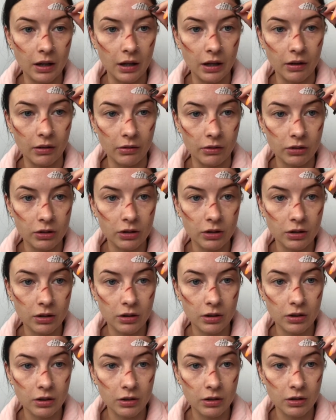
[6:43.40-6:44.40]
Ouch.
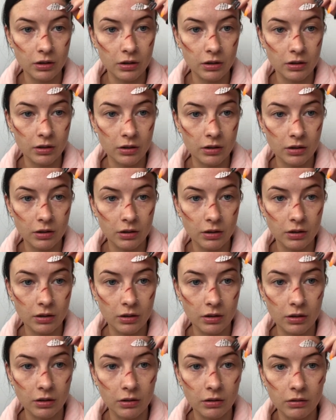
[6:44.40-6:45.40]

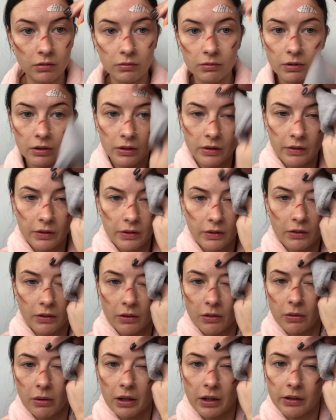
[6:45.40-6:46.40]
Oh, not
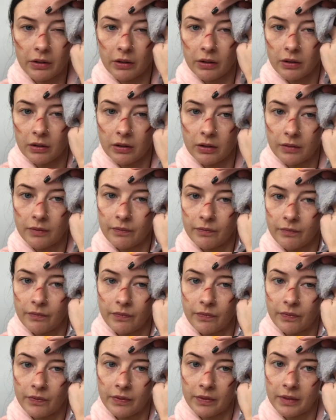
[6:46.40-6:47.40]
quite done.
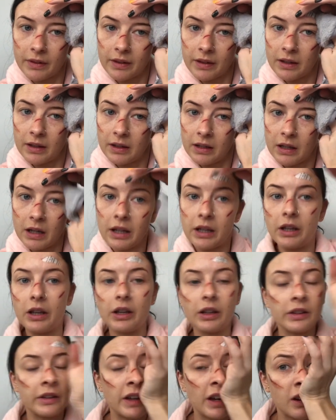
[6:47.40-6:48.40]
You
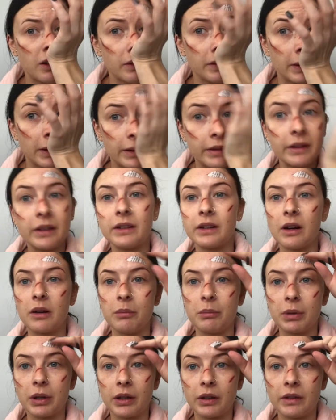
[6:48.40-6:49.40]
can tell these are
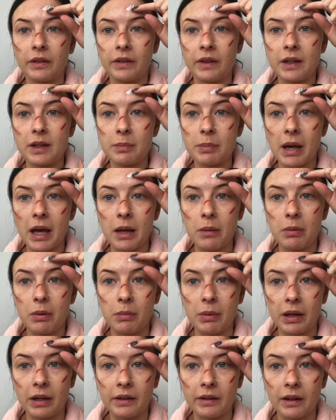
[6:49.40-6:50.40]
done because this paper
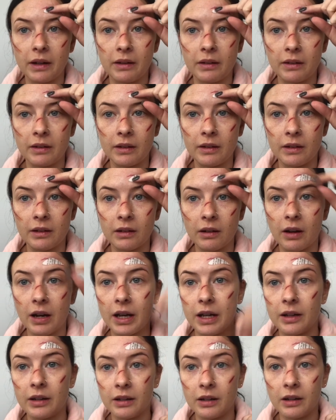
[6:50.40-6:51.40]
bit tends to
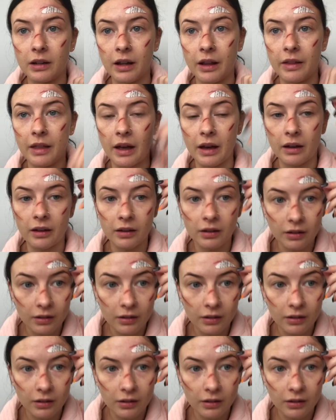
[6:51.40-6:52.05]
slide like that.